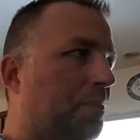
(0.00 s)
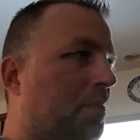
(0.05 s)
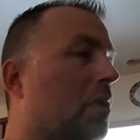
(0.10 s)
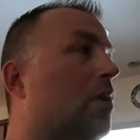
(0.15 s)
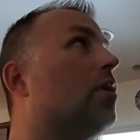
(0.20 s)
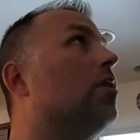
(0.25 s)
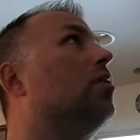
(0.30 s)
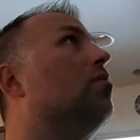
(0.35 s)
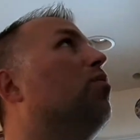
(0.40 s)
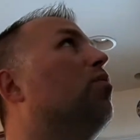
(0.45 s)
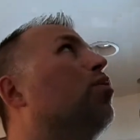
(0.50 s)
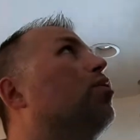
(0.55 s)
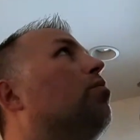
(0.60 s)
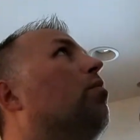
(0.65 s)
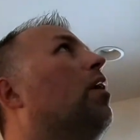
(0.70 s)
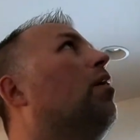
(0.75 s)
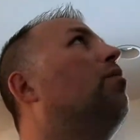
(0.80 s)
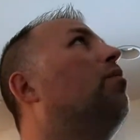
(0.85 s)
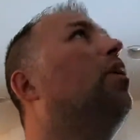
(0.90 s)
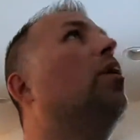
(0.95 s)
Because most of
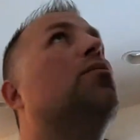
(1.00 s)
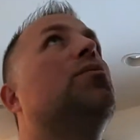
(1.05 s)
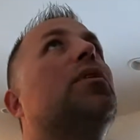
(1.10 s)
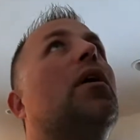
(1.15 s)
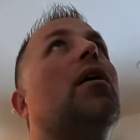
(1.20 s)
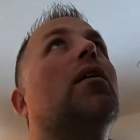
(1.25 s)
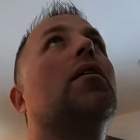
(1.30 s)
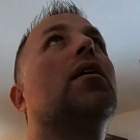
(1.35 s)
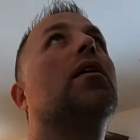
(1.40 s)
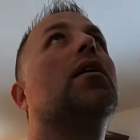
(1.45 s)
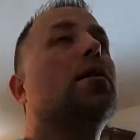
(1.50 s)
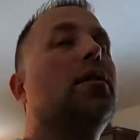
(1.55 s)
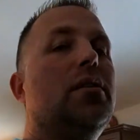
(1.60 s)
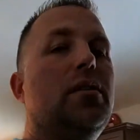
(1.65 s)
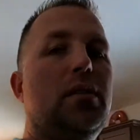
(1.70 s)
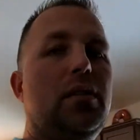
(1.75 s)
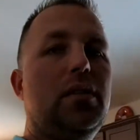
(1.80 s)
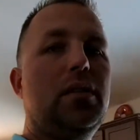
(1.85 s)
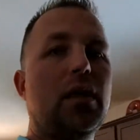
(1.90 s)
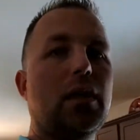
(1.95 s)
my bulbs are
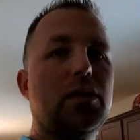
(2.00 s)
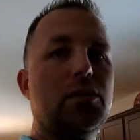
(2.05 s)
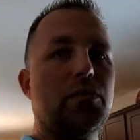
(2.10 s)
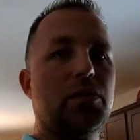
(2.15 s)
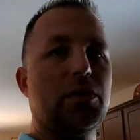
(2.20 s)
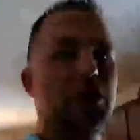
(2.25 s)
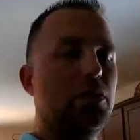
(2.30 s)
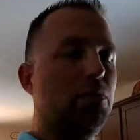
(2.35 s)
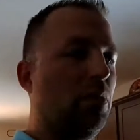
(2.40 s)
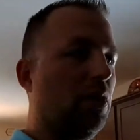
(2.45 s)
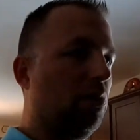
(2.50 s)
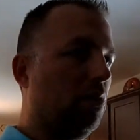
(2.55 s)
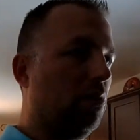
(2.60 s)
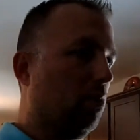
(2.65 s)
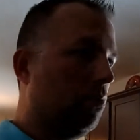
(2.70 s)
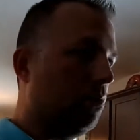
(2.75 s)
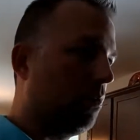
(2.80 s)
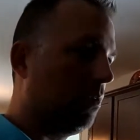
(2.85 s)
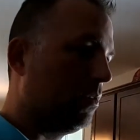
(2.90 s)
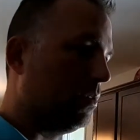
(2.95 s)
LED, I switched them all
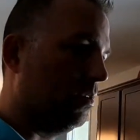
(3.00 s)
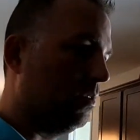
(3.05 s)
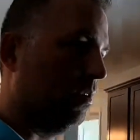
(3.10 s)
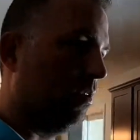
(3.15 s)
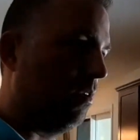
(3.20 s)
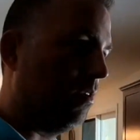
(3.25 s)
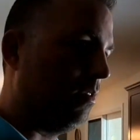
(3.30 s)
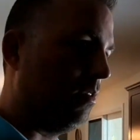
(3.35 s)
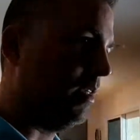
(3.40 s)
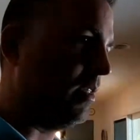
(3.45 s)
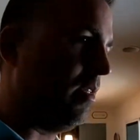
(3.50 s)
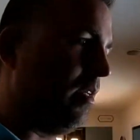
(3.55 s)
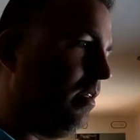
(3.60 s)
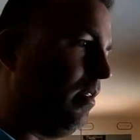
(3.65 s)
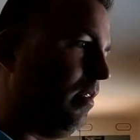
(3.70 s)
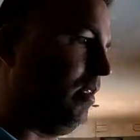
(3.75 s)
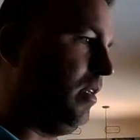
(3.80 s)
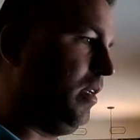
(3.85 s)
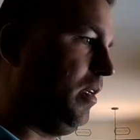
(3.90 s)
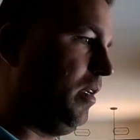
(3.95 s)
over, so they're at least
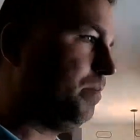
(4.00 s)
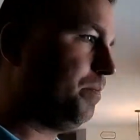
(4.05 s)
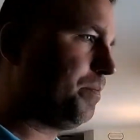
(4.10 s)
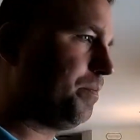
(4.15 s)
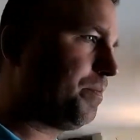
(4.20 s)
LED.